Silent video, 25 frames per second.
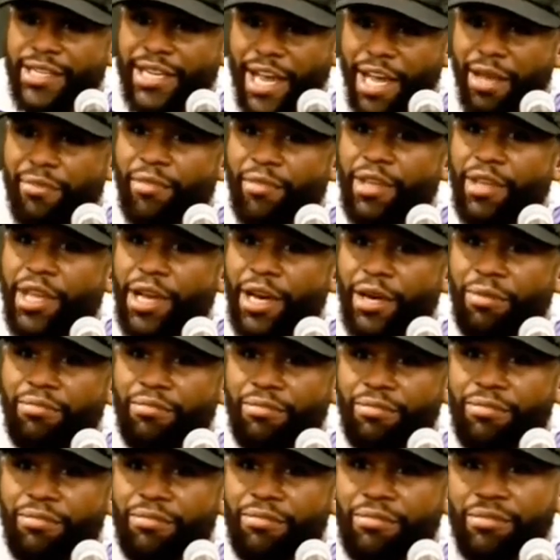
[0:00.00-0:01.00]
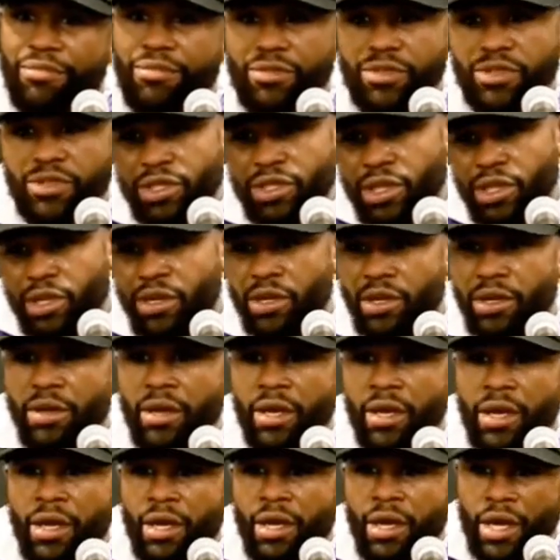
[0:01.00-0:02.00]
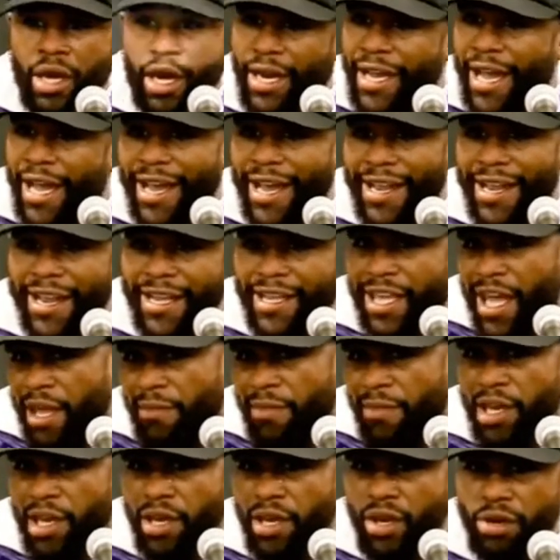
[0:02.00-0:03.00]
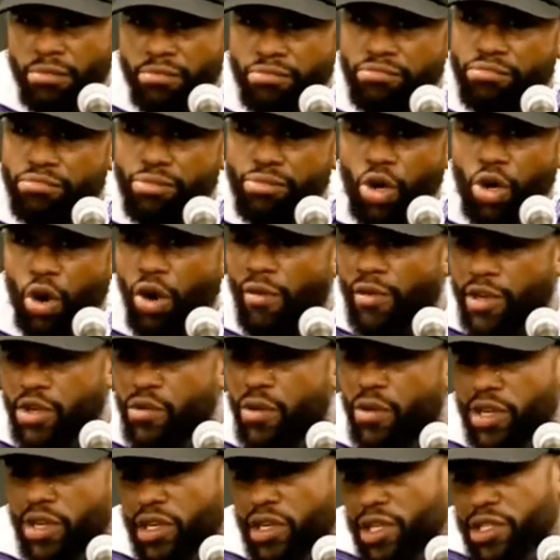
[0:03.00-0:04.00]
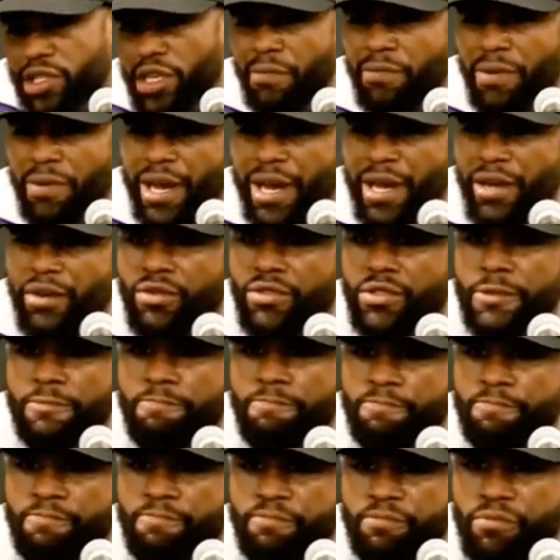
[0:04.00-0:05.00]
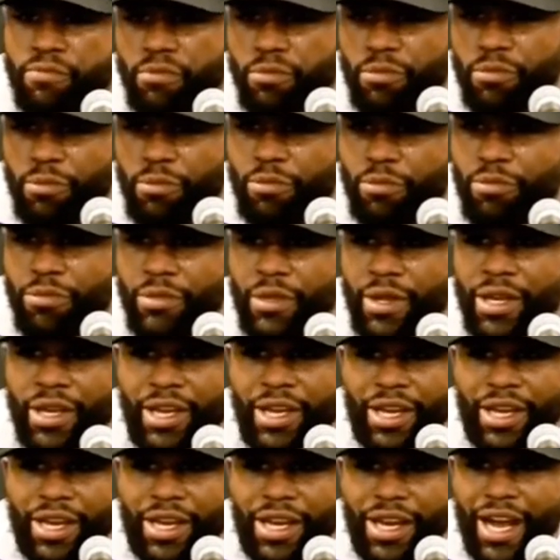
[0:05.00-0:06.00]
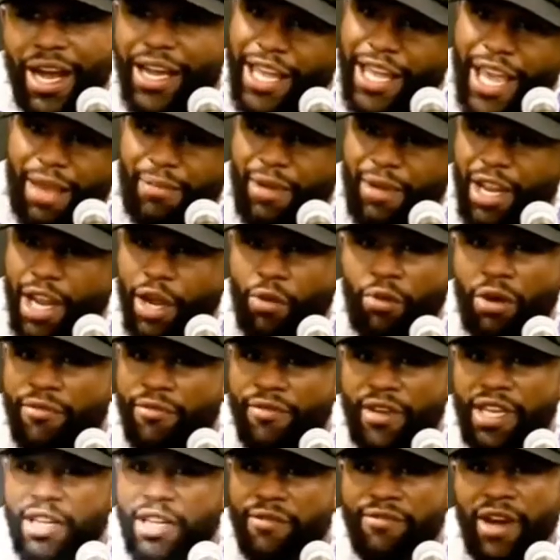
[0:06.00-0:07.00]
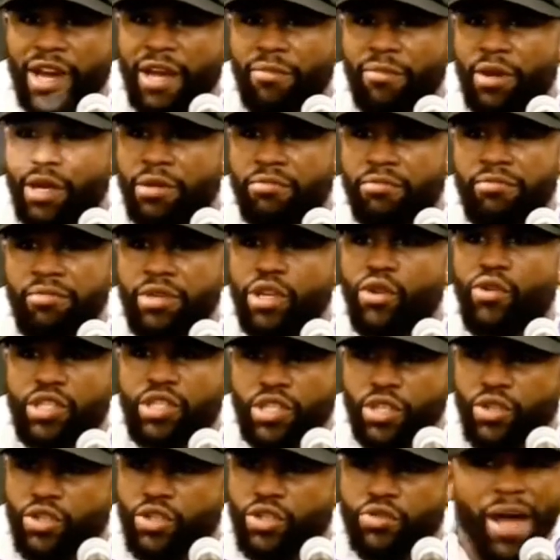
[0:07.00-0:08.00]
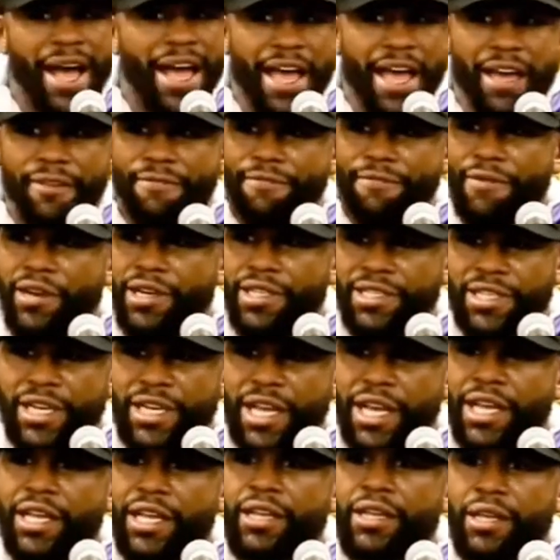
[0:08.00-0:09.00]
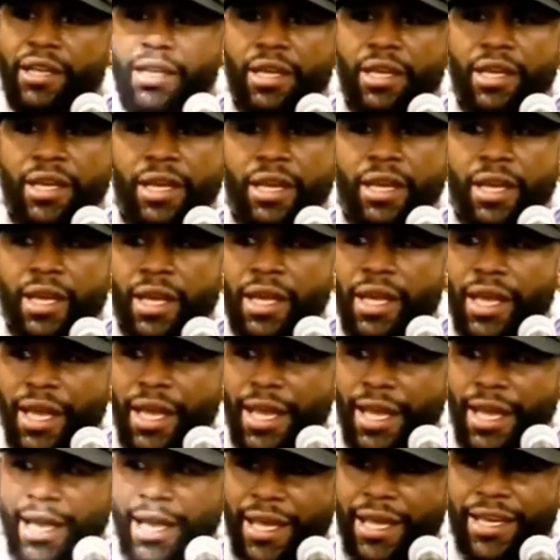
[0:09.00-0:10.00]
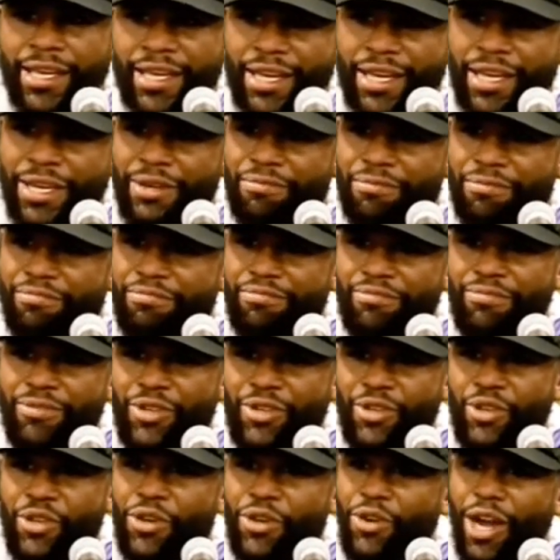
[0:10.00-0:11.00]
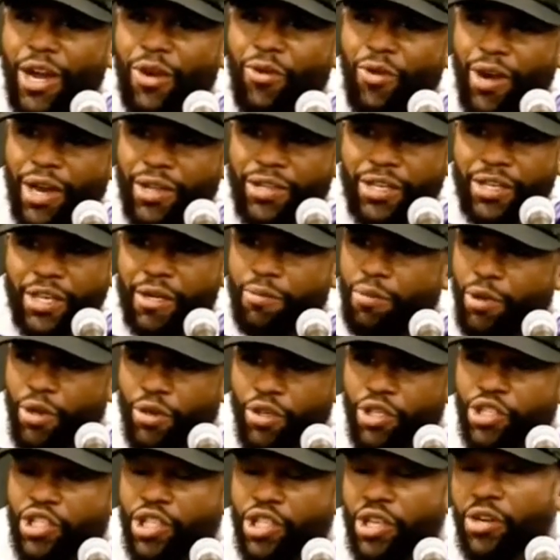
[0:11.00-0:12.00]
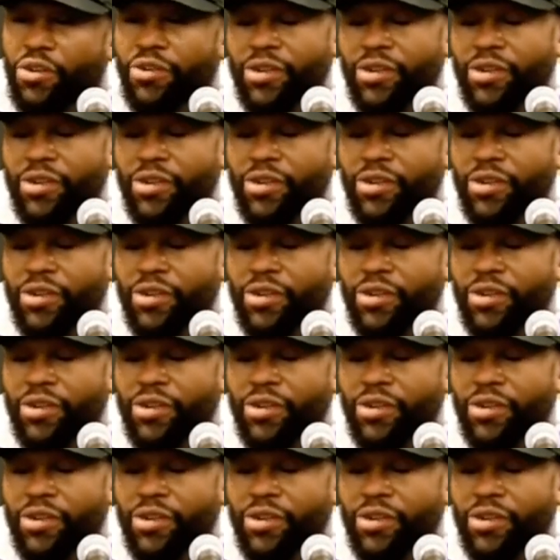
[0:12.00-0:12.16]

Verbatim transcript: So a guy that came in over 200 and some pounds. I came in at 155, but no excuse. I had fun tonight. And, um, you know, I go out there to put on a show. And I, and I